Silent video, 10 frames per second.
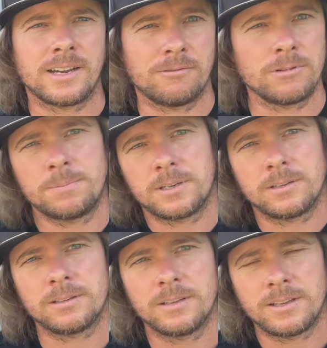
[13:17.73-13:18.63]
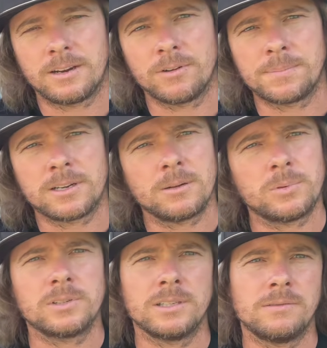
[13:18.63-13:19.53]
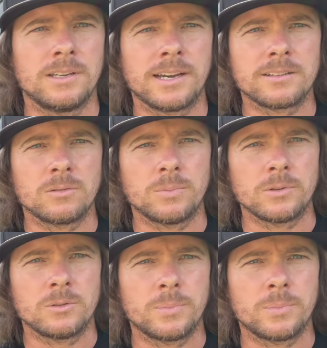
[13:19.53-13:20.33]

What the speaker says: I ripped a couple CV axle boots,